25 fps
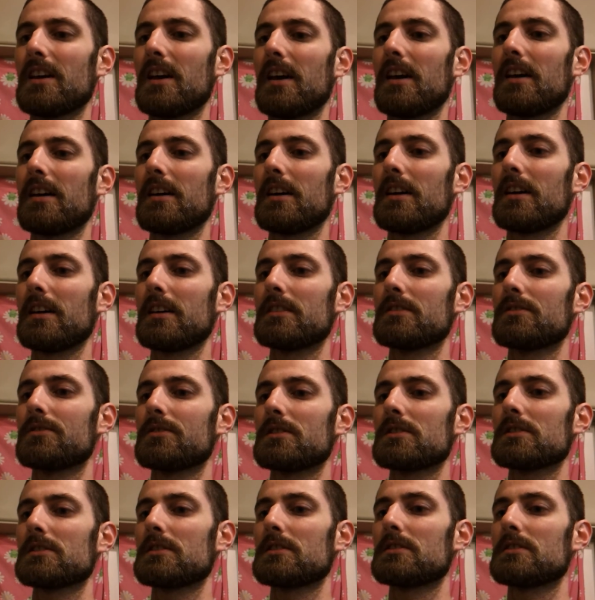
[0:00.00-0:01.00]
uh,
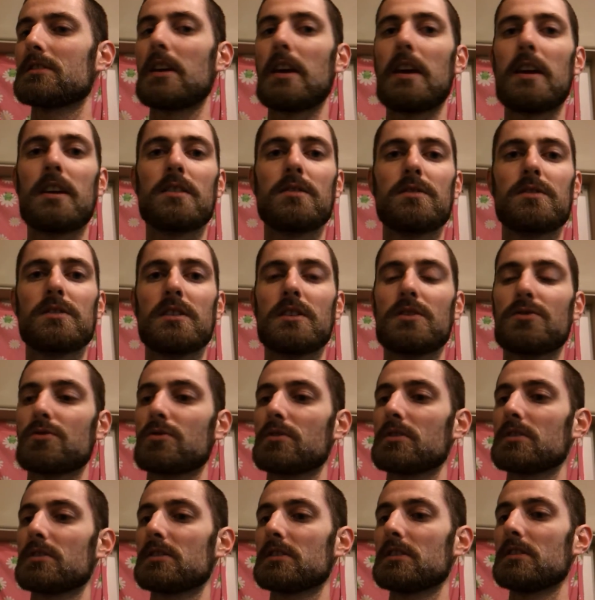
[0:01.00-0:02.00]
just a tad of
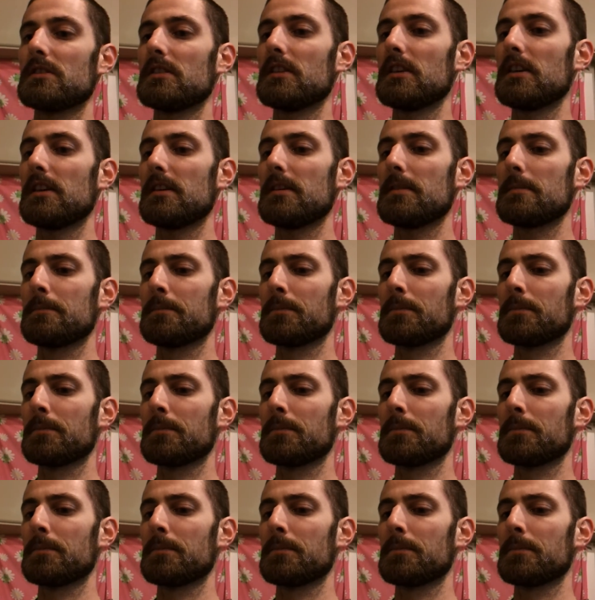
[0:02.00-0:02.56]
citrus in there.